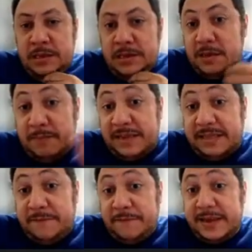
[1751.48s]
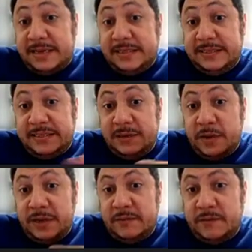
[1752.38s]
But if X is
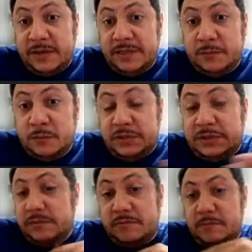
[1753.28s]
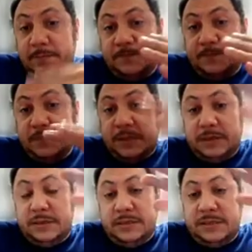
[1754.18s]
C1, 1 is smooth,
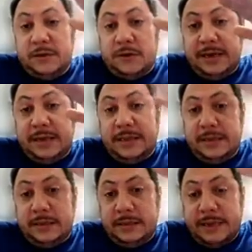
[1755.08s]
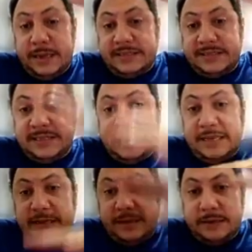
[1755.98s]
it's locally X is
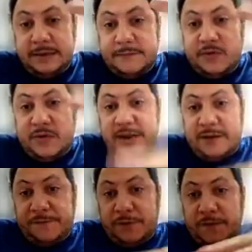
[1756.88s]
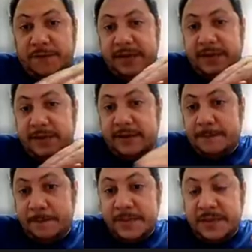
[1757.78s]
graph of
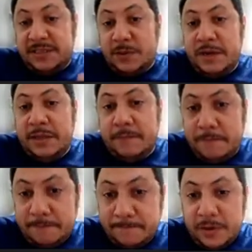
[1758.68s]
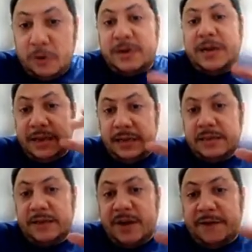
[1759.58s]
C1, locally the
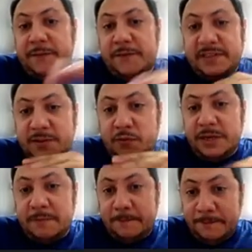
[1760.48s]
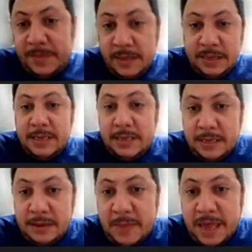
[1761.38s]
graph of a C1
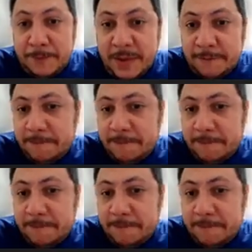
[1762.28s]
mapping,